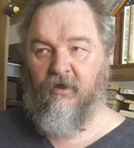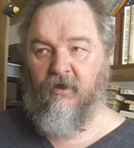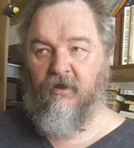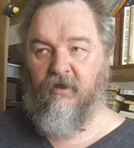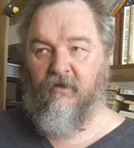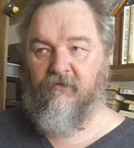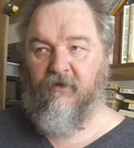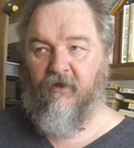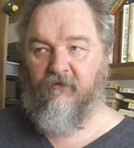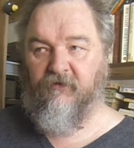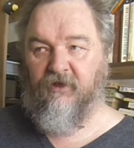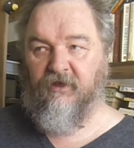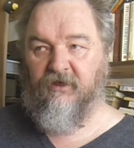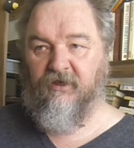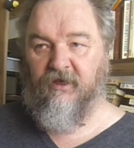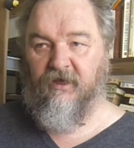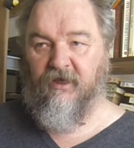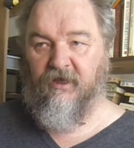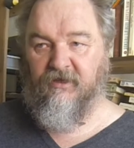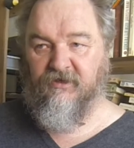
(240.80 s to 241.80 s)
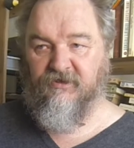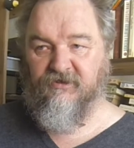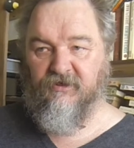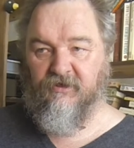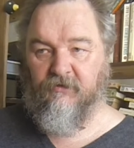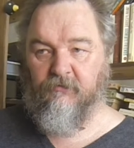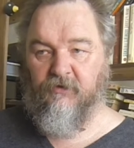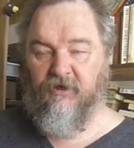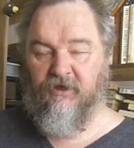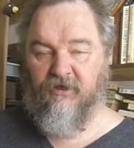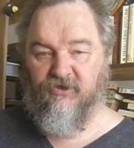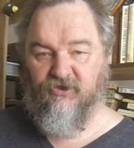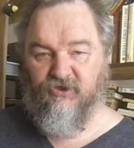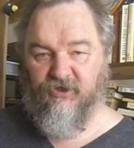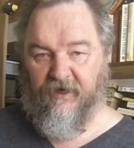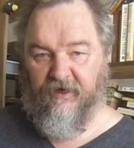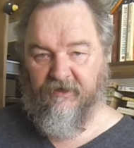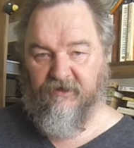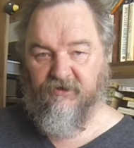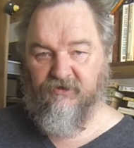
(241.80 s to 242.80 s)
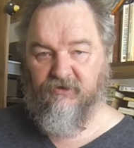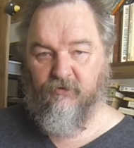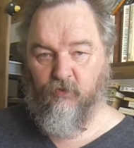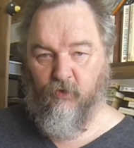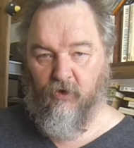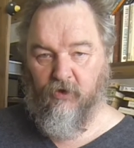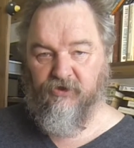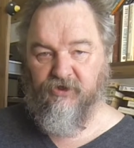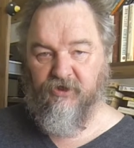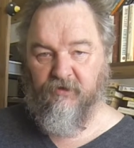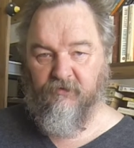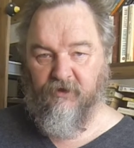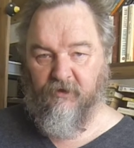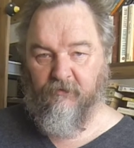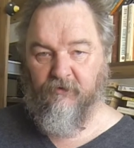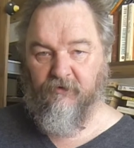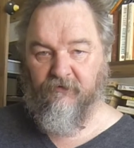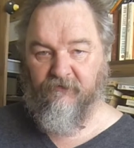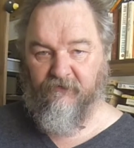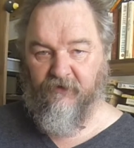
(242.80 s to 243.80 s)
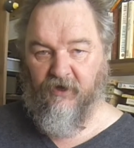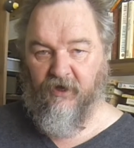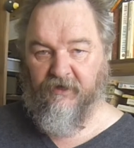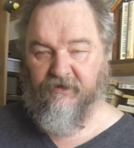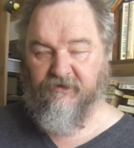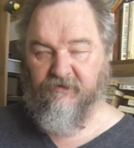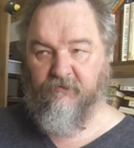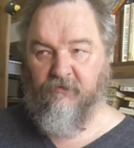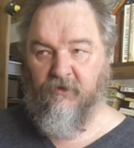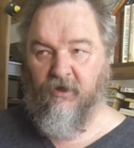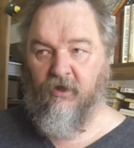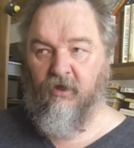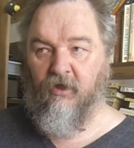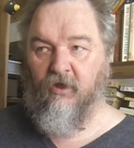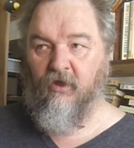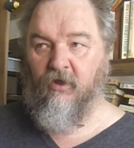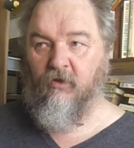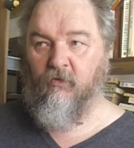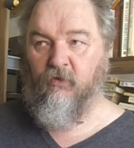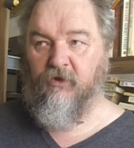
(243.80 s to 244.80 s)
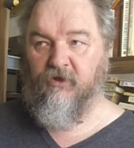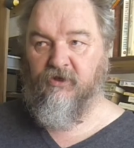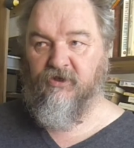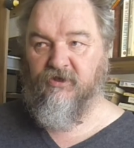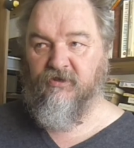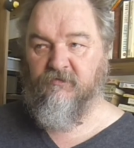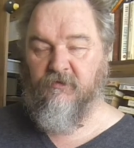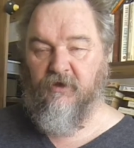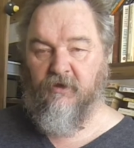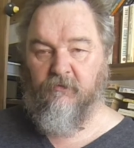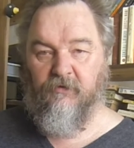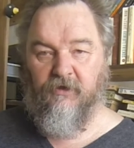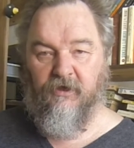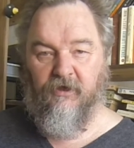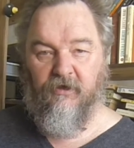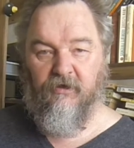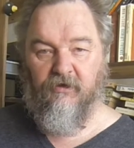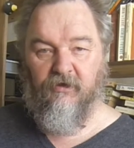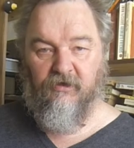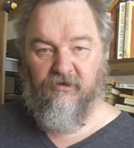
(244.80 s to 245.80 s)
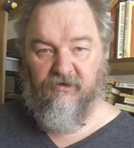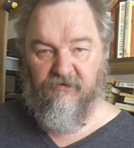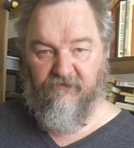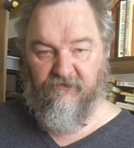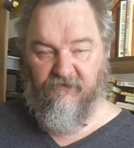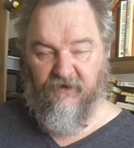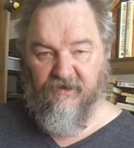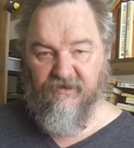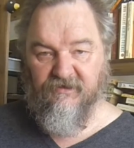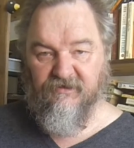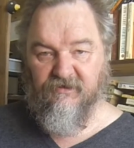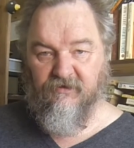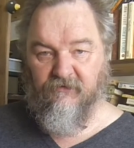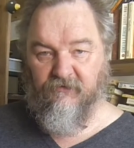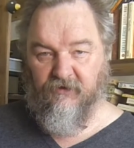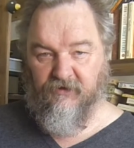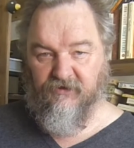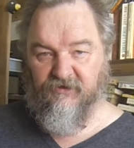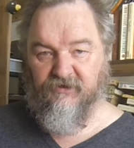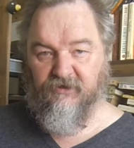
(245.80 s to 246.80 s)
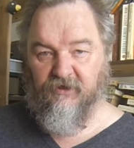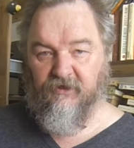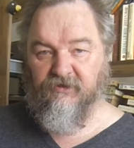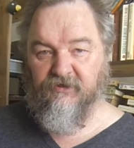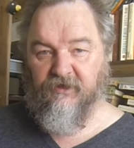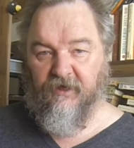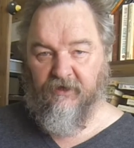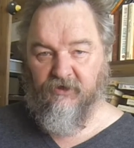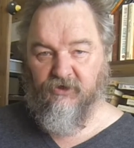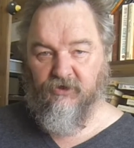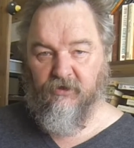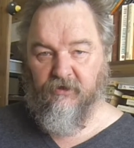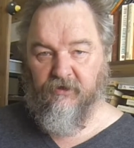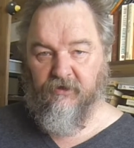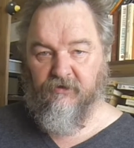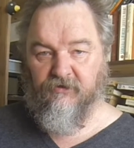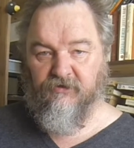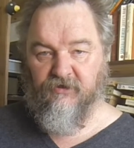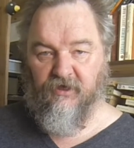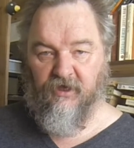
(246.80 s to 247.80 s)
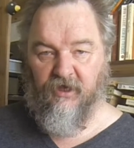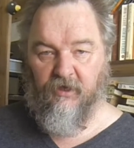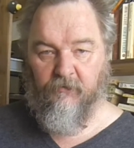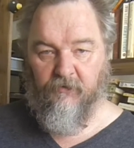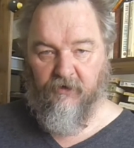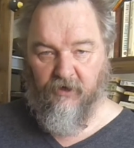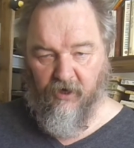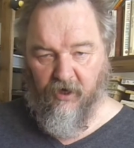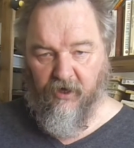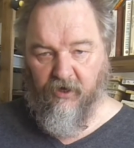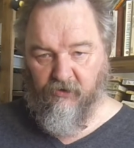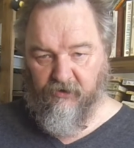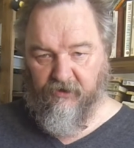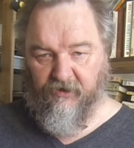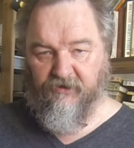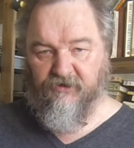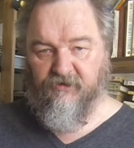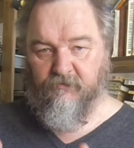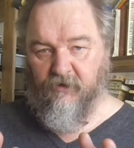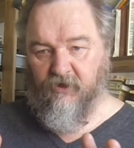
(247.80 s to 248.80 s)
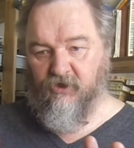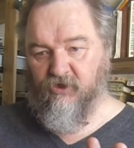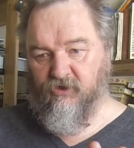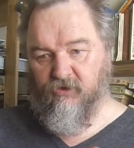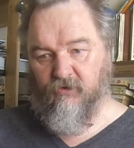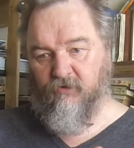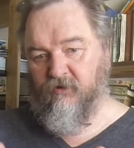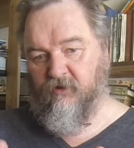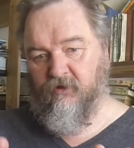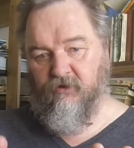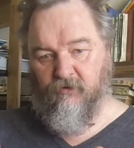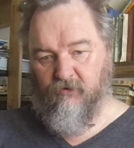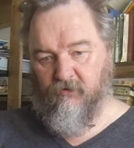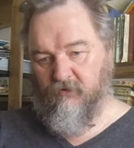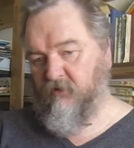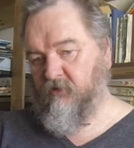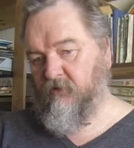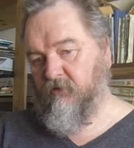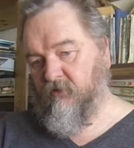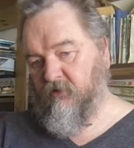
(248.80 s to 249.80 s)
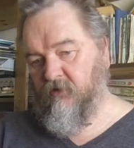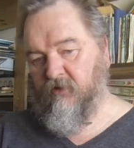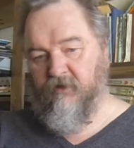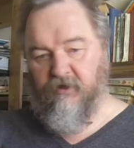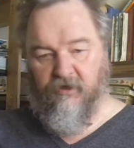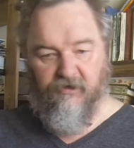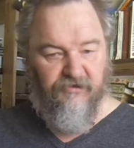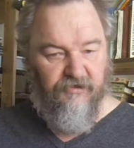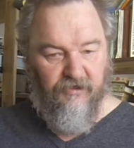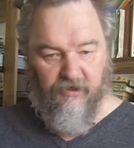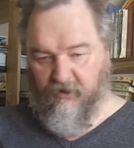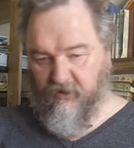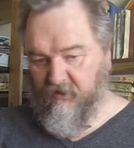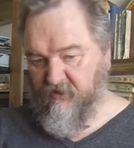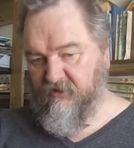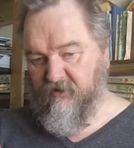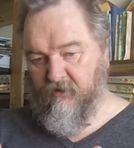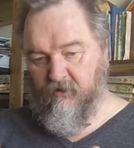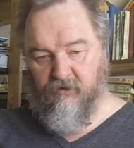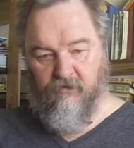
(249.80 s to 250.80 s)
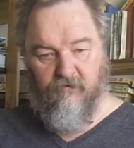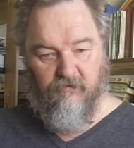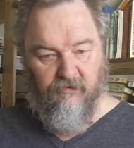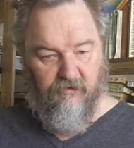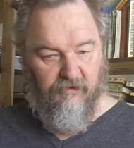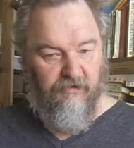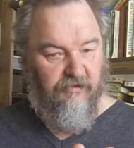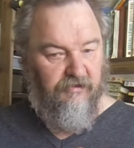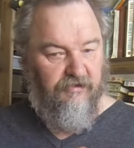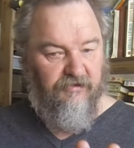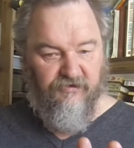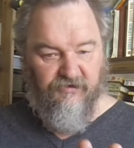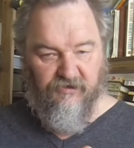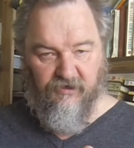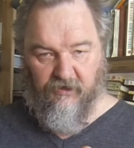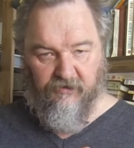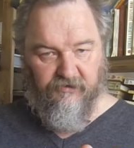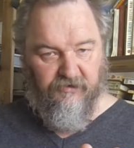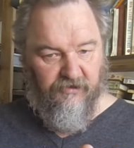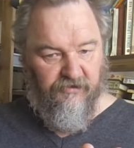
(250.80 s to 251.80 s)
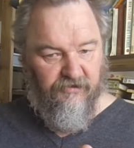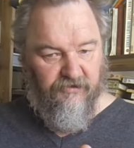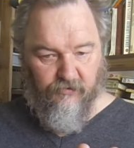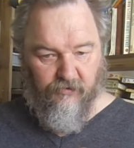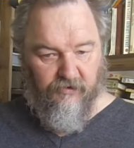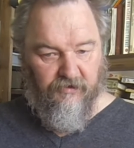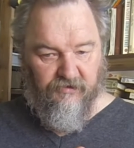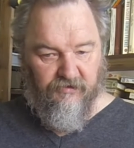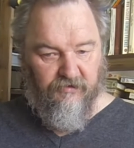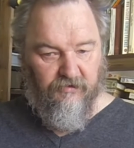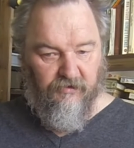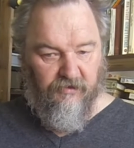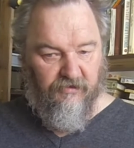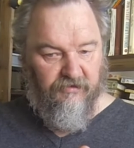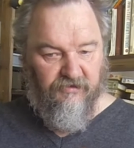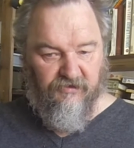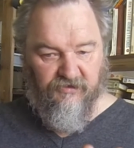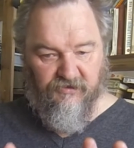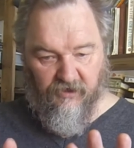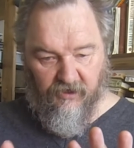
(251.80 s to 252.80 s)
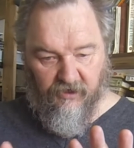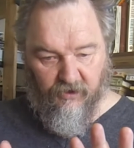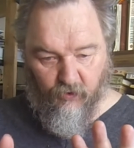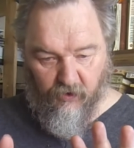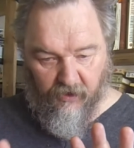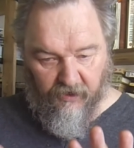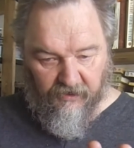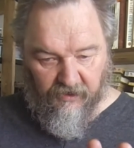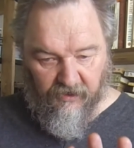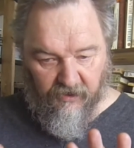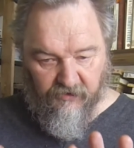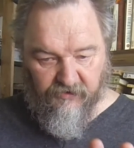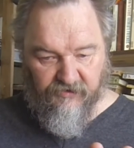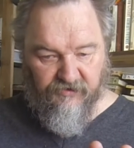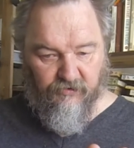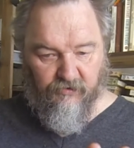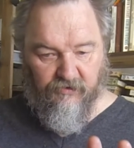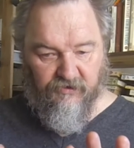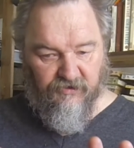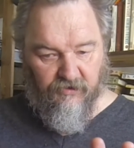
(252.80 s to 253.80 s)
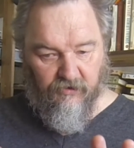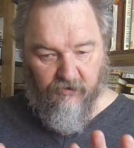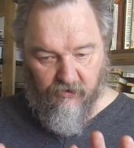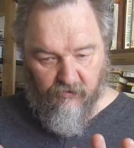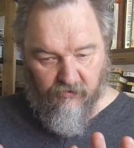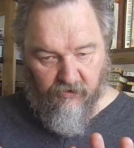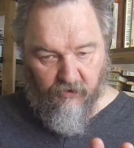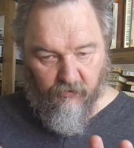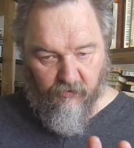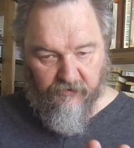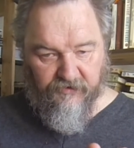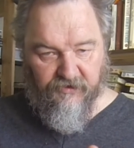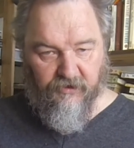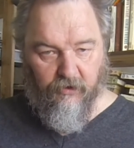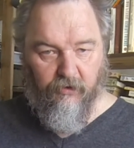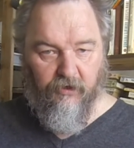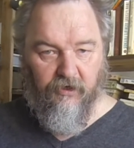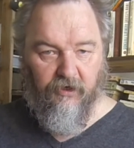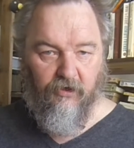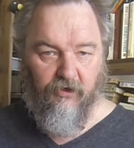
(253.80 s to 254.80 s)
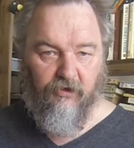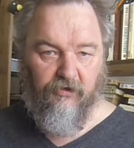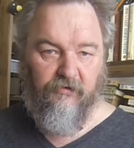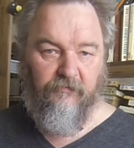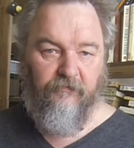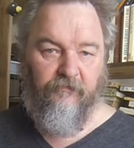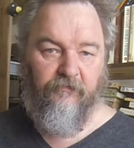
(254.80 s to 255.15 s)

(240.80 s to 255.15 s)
of having an instinct, being attracted to watching people fight, which is maybe a defensive instinct, actually, to keep an eye on it, to make sure that you're not going to get sucked into it, and to stay quite close to it so that you know what's going on.